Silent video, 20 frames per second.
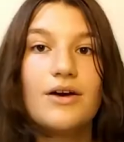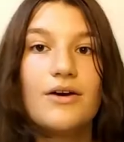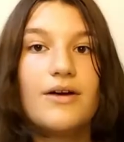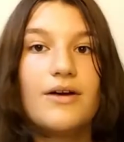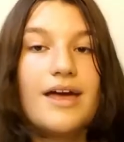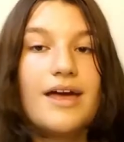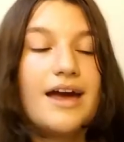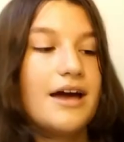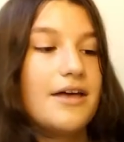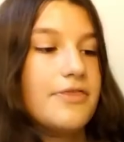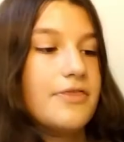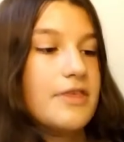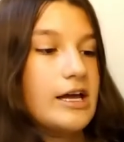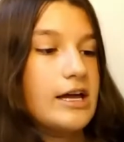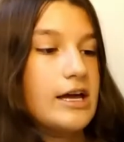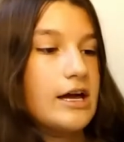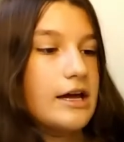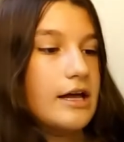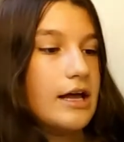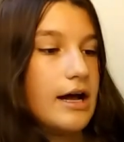Okay, I
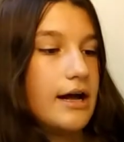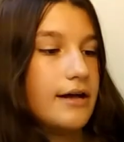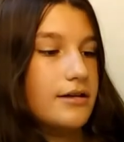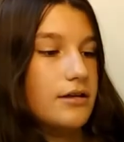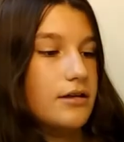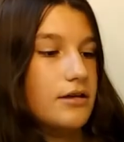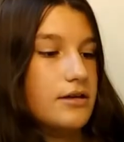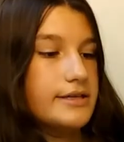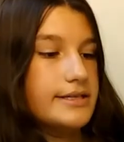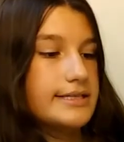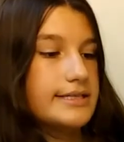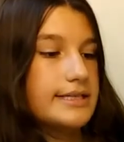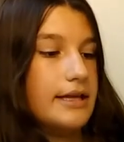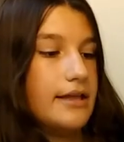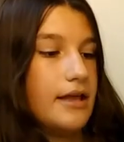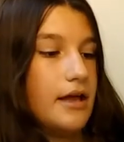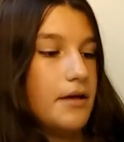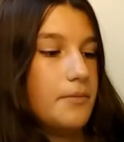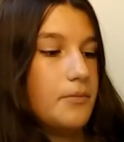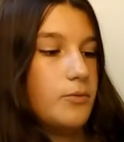think I got it all
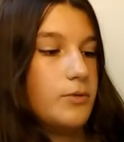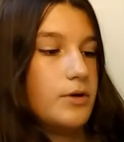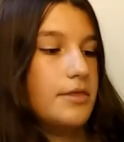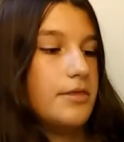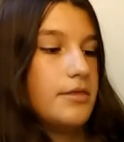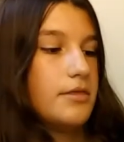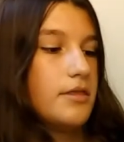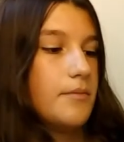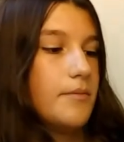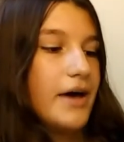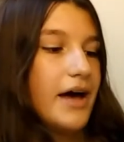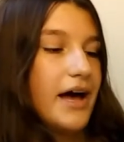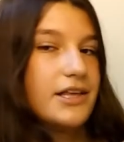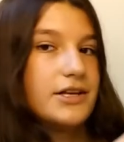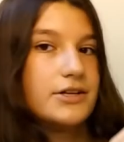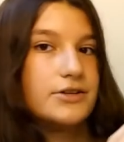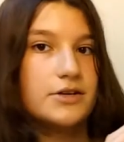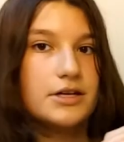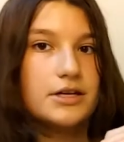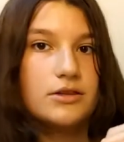set up with the
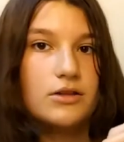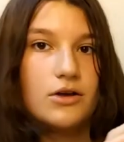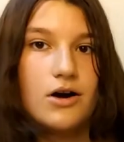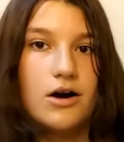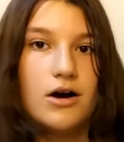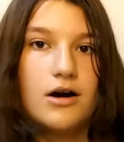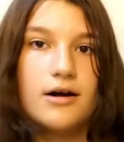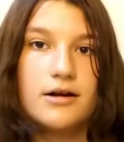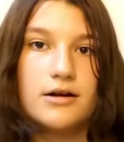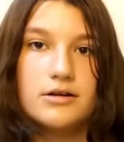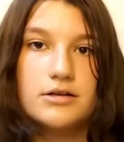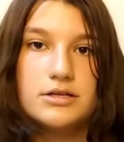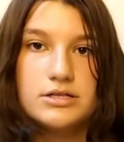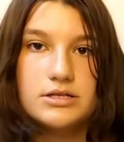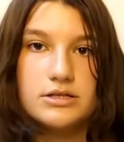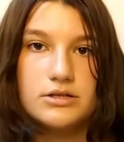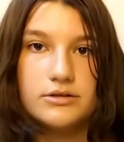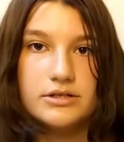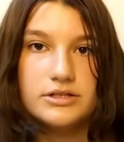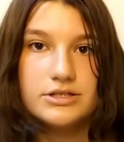battery and the cards,
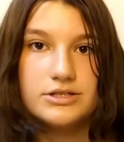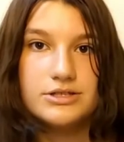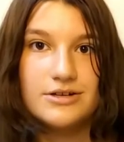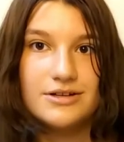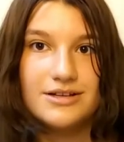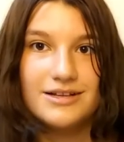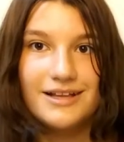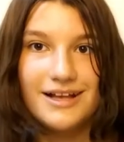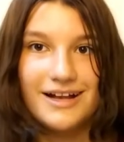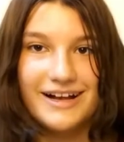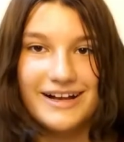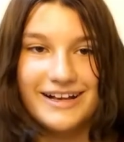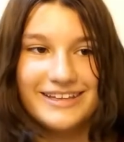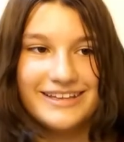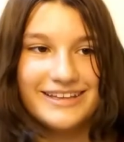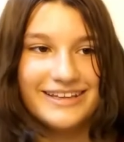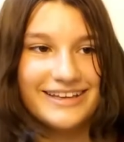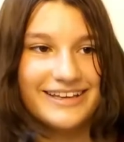so let's turn it on.